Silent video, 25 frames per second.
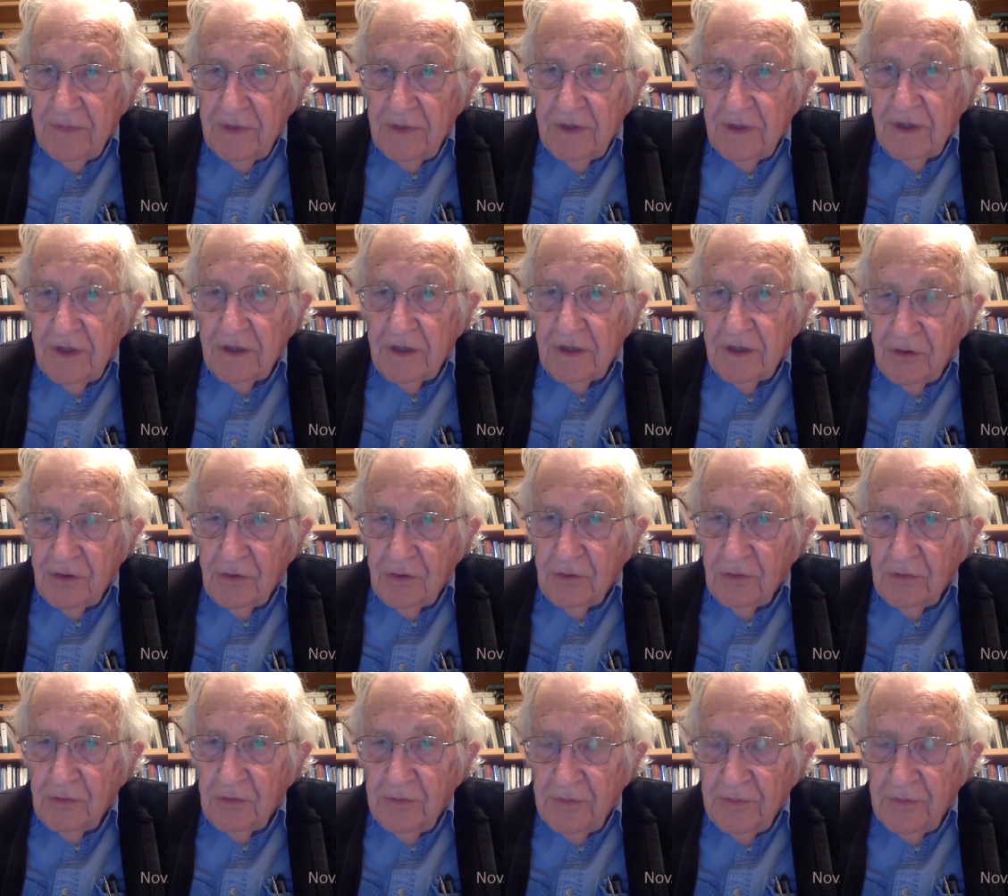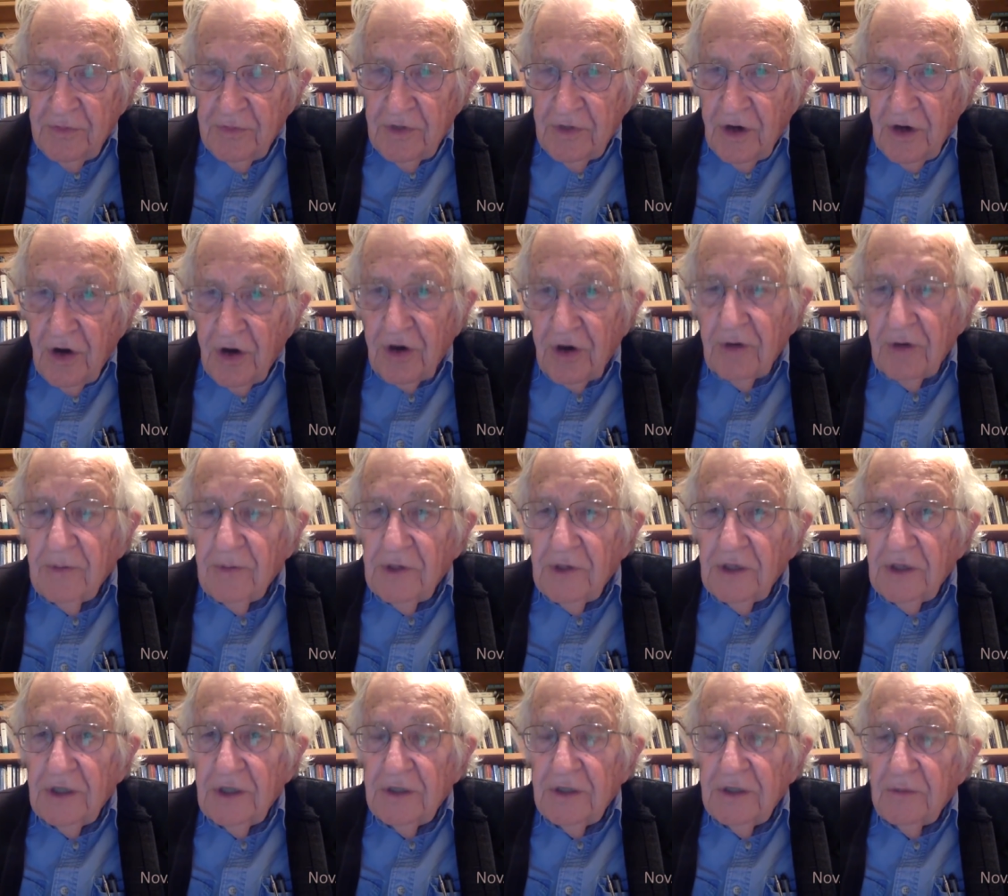too horrible
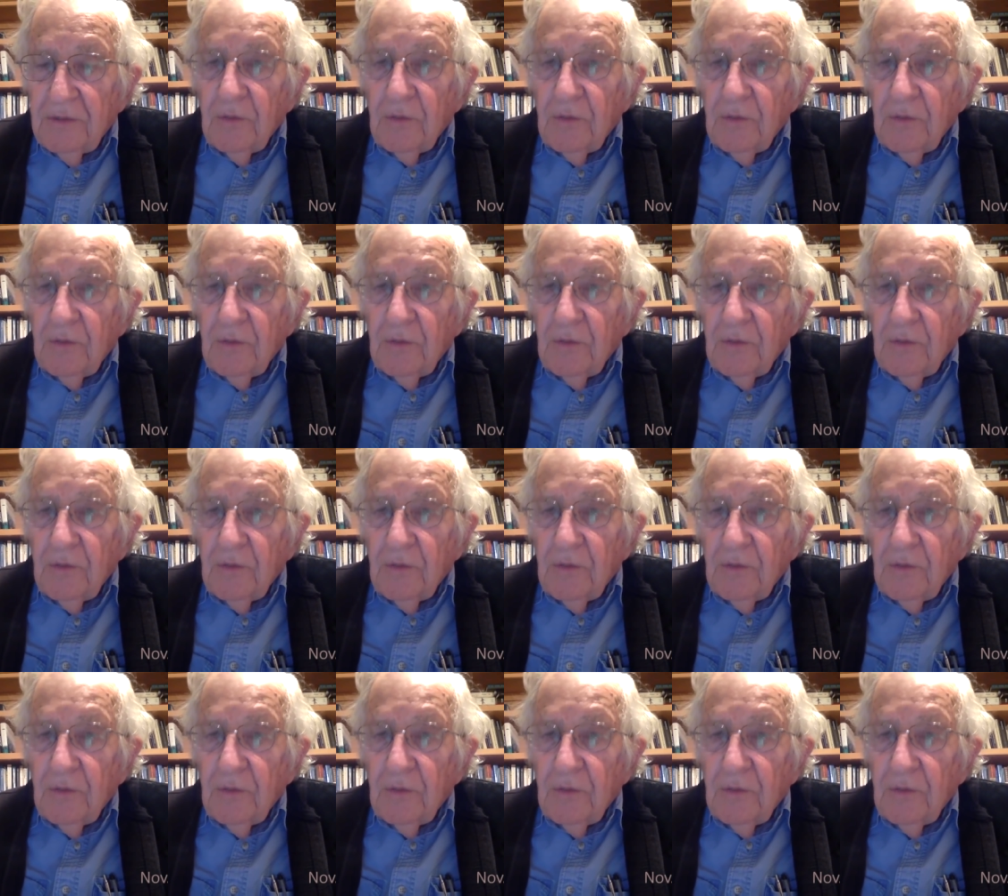and well